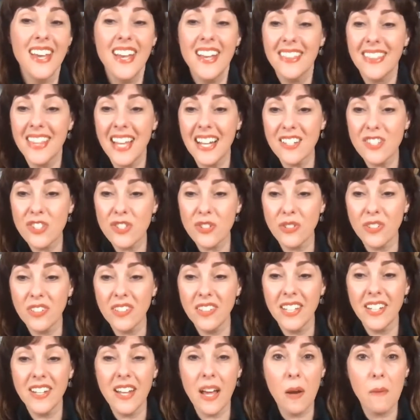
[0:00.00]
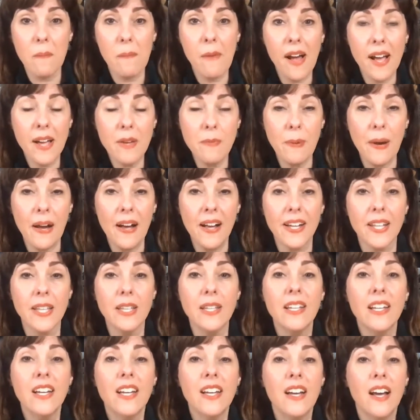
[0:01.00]
That's certainly not my
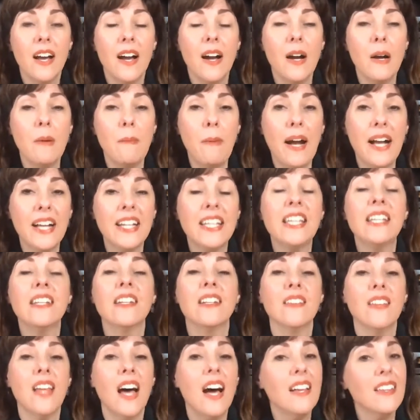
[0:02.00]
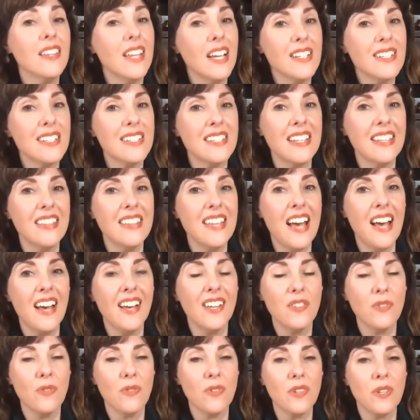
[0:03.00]
body. I need a lot less than that
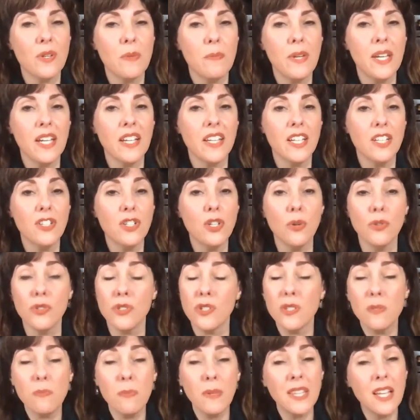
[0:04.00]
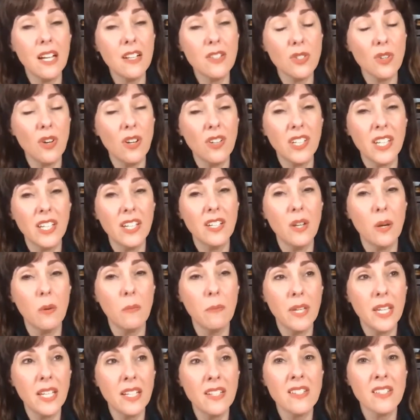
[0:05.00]
in order to be in ketosis, but that's all keto
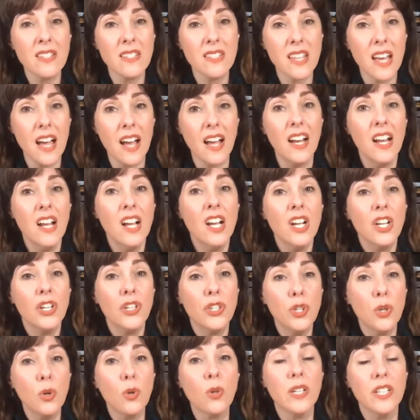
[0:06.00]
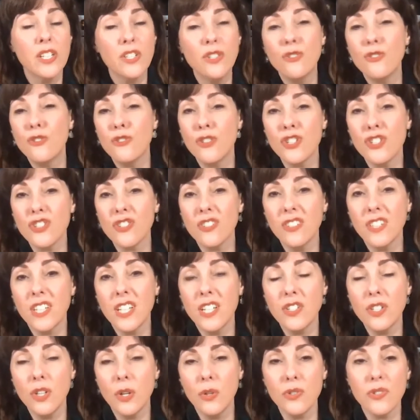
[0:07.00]
means, is that you're in nutritional
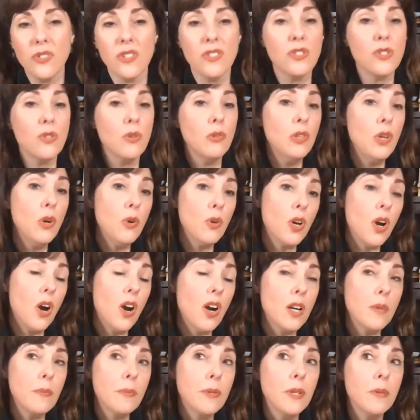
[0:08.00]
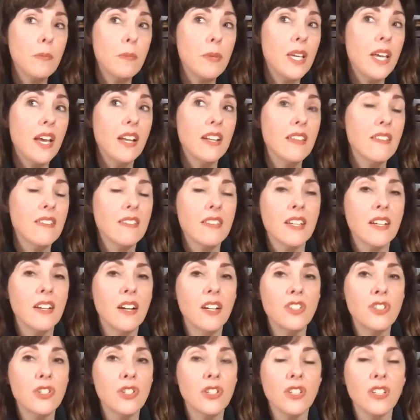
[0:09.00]
ketosis. So low carb could be anything
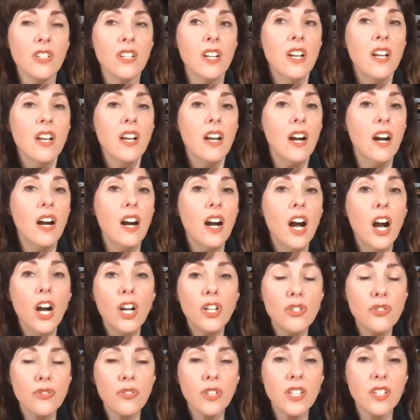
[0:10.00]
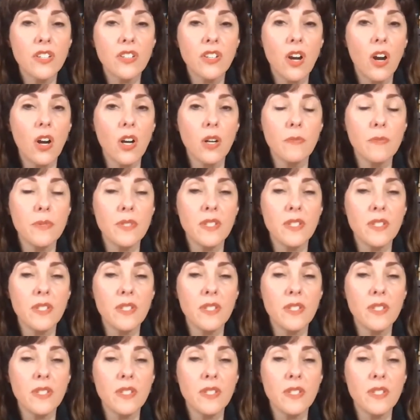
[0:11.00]
under 100 carbs a